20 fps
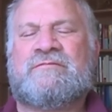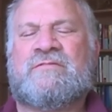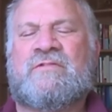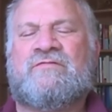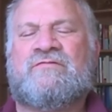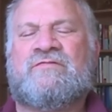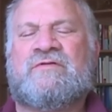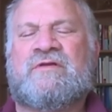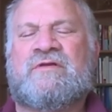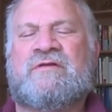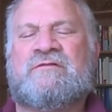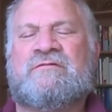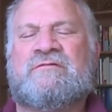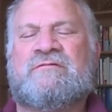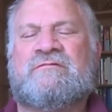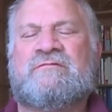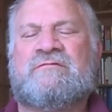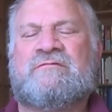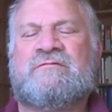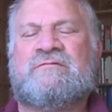Don't forget
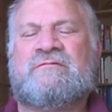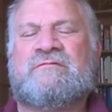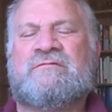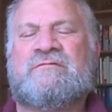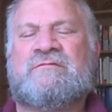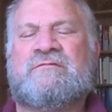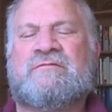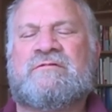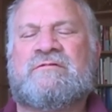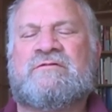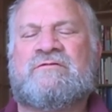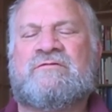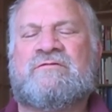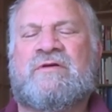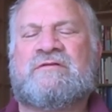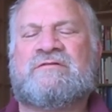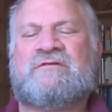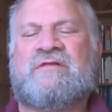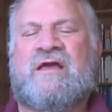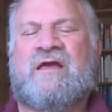the
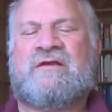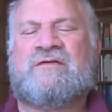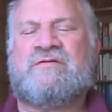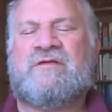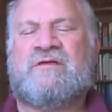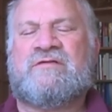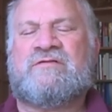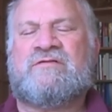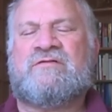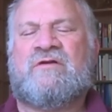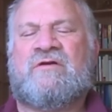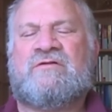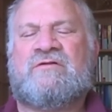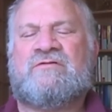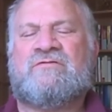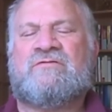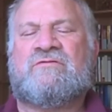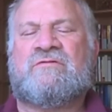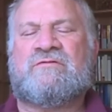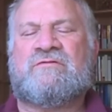direct access,
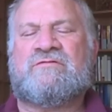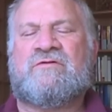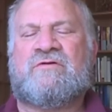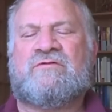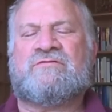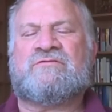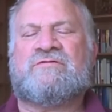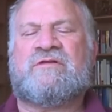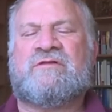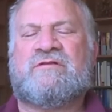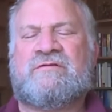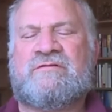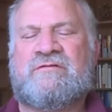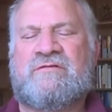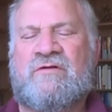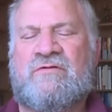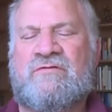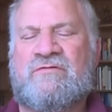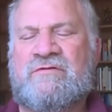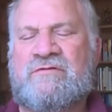non-dual, Dzogchen
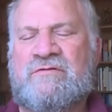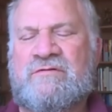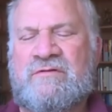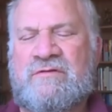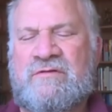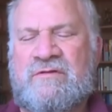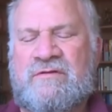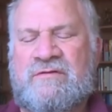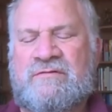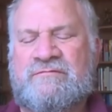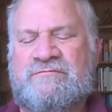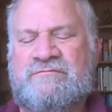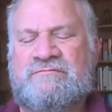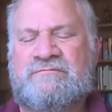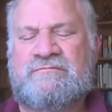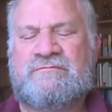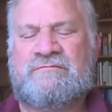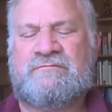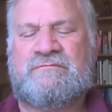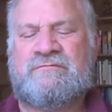slogan.
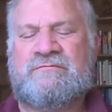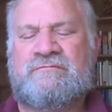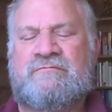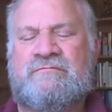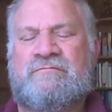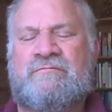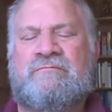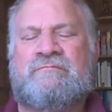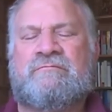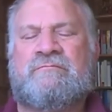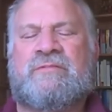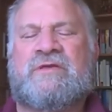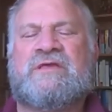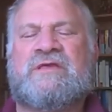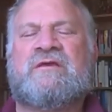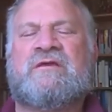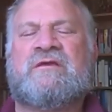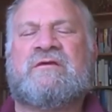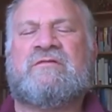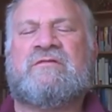
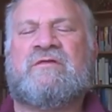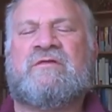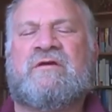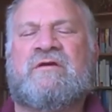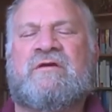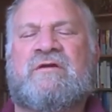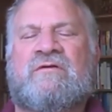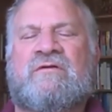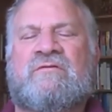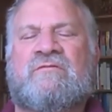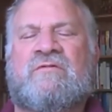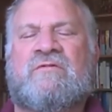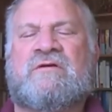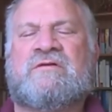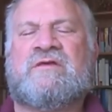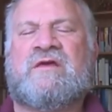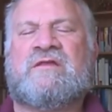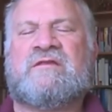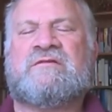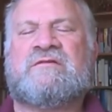Being there while
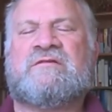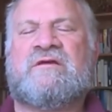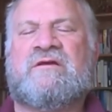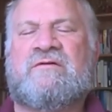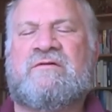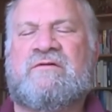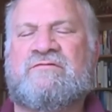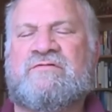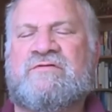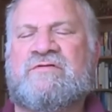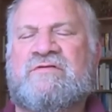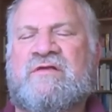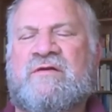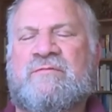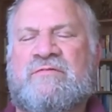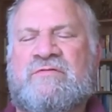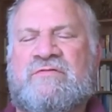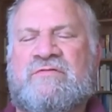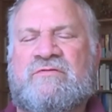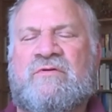getting there every
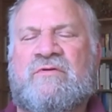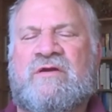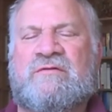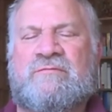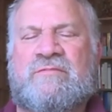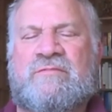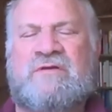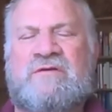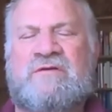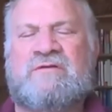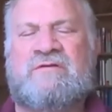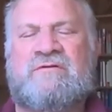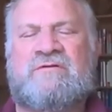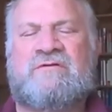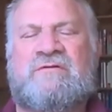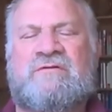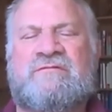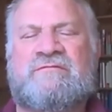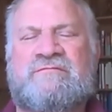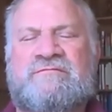step of the way, being
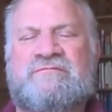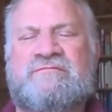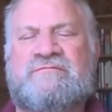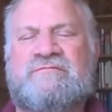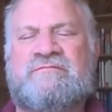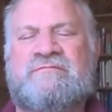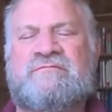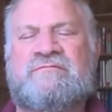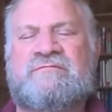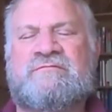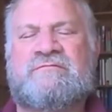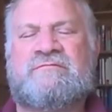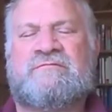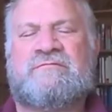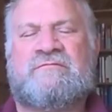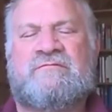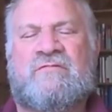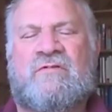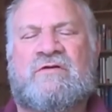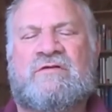here
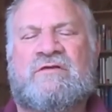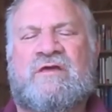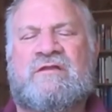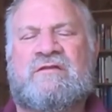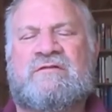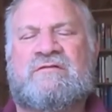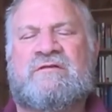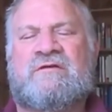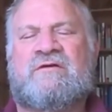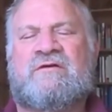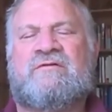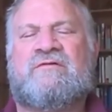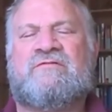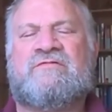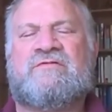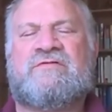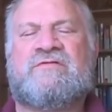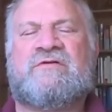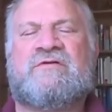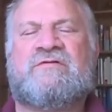while getting there
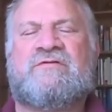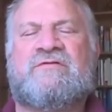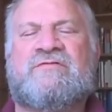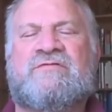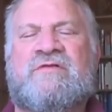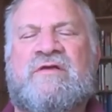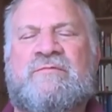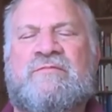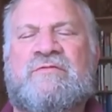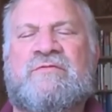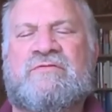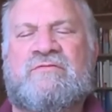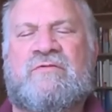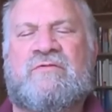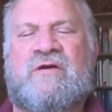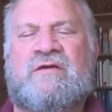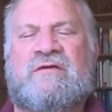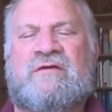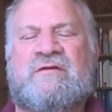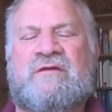every single step of the
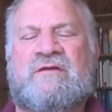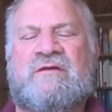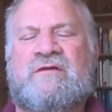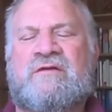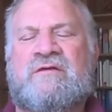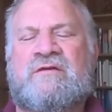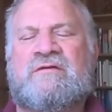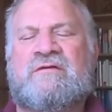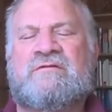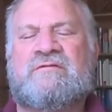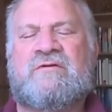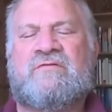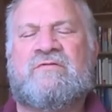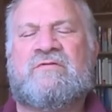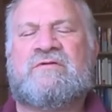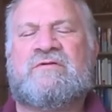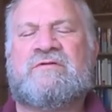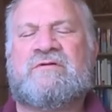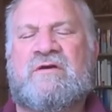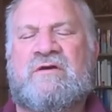way.
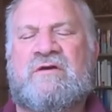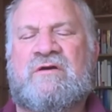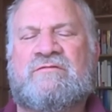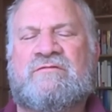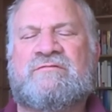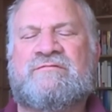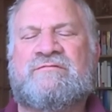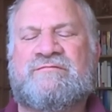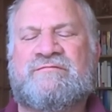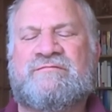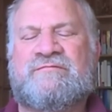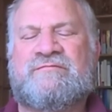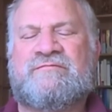Nowhere to go,